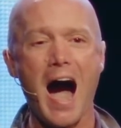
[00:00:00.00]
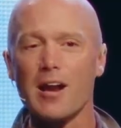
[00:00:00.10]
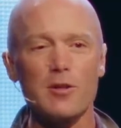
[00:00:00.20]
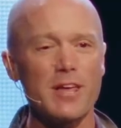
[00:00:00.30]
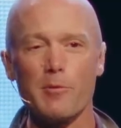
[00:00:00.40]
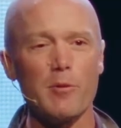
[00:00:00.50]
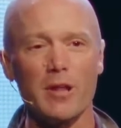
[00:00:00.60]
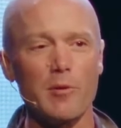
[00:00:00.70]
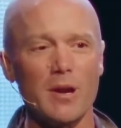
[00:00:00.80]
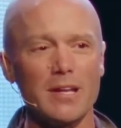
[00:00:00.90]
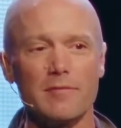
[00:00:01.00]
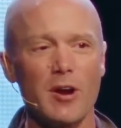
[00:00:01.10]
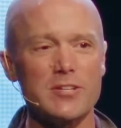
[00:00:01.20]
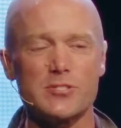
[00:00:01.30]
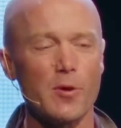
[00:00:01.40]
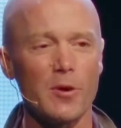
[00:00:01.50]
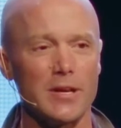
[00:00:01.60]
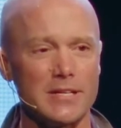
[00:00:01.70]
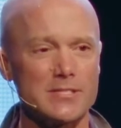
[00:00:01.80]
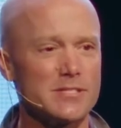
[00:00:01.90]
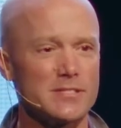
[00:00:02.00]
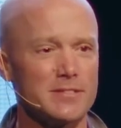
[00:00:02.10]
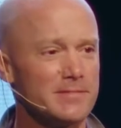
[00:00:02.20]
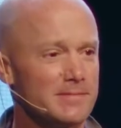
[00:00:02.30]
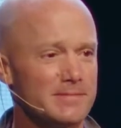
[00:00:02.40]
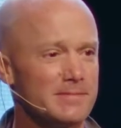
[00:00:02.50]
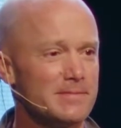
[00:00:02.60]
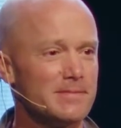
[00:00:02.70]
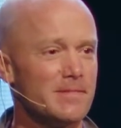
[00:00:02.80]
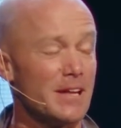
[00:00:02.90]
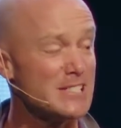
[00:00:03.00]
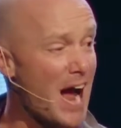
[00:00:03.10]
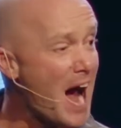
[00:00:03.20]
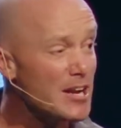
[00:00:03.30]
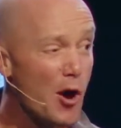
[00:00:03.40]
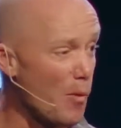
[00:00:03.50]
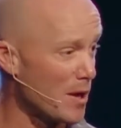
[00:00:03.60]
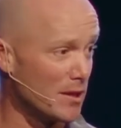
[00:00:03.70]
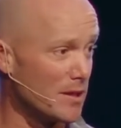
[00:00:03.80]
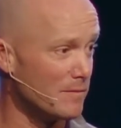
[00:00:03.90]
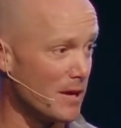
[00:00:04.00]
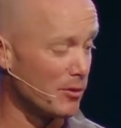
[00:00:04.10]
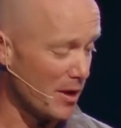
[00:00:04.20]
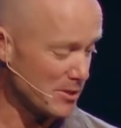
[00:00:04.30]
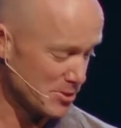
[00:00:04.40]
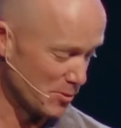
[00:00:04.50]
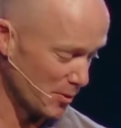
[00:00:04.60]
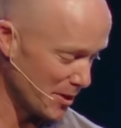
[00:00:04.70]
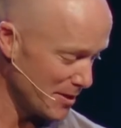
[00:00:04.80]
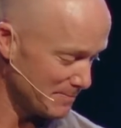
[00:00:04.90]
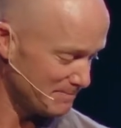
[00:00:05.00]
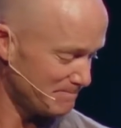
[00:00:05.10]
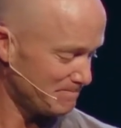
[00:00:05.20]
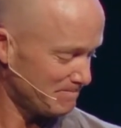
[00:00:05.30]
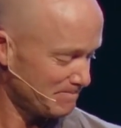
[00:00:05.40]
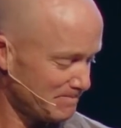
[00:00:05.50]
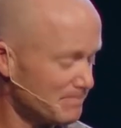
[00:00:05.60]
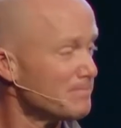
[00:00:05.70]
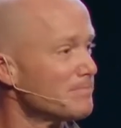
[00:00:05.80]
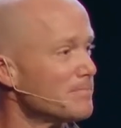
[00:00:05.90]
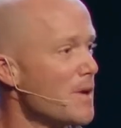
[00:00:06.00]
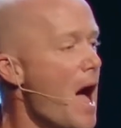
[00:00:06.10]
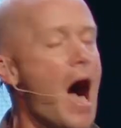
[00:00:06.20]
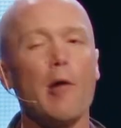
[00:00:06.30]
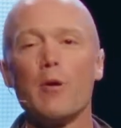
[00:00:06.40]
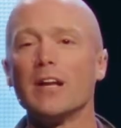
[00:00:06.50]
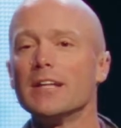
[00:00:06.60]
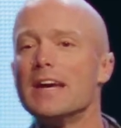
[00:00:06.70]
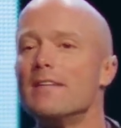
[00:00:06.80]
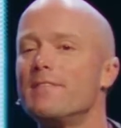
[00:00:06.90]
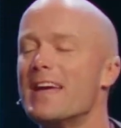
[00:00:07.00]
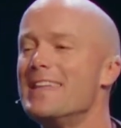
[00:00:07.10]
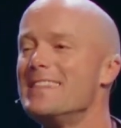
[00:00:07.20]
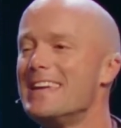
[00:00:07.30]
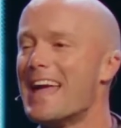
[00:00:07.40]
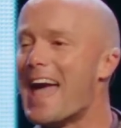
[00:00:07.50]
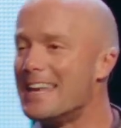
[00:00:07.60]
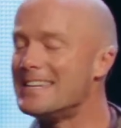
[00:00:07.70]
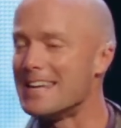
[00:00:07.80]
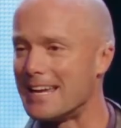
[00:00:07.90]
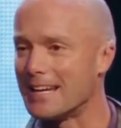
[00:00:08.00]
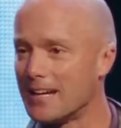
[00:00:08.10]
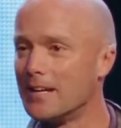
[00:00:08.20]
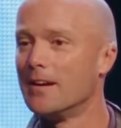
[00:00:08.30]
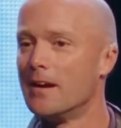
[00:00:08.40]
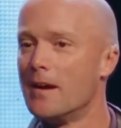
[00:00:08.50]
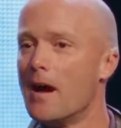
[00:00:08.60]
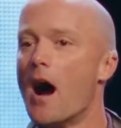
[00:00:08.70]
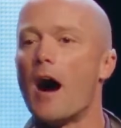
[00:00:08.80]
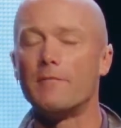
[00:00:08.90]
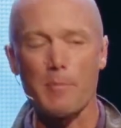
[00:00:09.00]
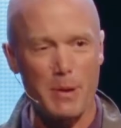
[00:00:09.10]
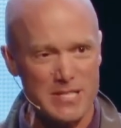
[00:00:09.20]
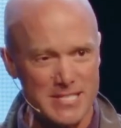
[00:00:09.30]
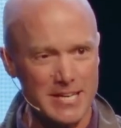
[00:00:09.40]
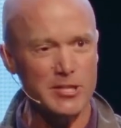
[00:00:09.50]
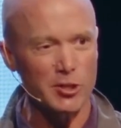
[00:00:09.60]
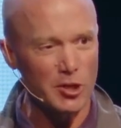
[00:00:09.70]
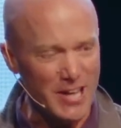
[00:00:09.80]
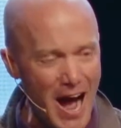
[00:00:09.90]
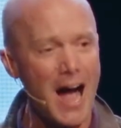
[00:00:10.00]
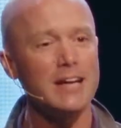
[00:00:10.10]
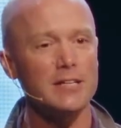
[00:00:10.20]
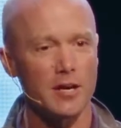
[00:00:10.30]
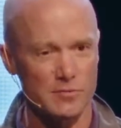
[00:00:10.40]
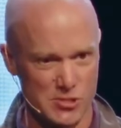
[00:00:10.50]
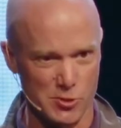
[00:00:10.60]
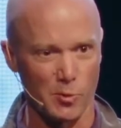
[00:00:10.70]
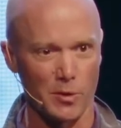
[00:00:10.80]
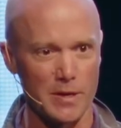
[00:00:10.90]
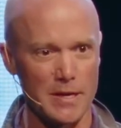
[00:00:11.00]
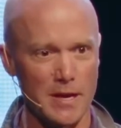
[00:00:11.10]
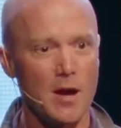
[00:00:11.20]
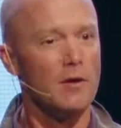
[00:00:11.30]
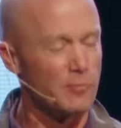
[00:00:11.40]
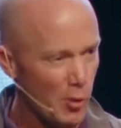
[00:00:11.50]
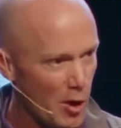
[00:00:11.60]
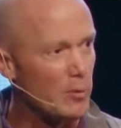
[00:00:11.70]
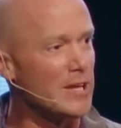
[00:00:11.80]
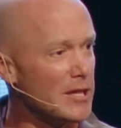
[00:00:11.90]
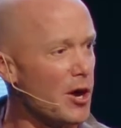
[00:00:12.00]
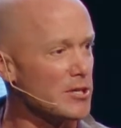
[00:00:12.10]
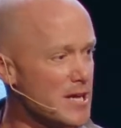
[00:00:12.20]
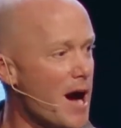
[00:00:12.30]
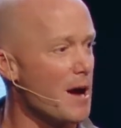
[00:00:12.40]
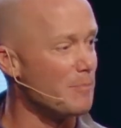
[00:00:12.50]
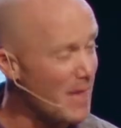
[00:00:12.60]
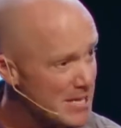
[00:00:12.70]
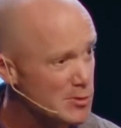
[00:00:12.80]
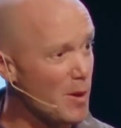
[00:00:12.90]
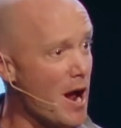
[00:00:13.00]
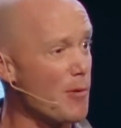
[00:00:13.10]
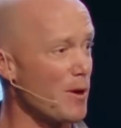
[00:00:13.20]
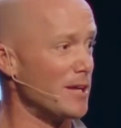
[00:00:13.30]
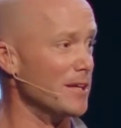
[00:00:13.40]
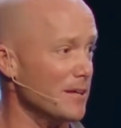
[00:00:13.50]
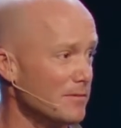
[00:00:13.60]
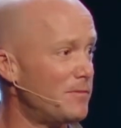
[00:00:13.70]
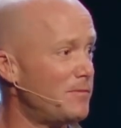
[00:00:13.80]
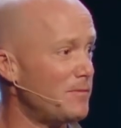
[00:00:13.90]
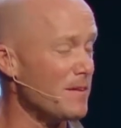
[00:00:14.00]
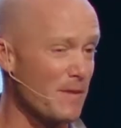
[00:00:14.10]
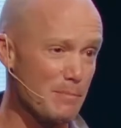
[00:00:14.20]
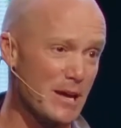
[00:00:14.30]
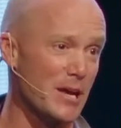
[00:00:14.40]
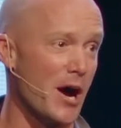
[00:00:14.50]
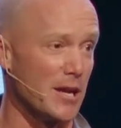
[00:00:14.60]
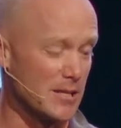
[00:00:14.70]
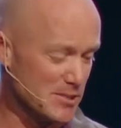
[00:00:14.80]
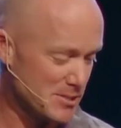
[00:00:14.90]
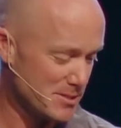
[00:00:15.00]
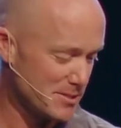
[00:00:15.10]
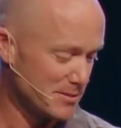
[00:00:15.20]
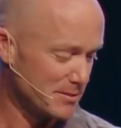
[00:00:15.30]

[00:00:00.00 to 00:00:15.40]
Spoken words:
I don't think we really want to live great stories. At least I don't want to live a great story. I want to live in the ending of a particular kind of story for a really long time. That's what I want to live, if I'm being honest.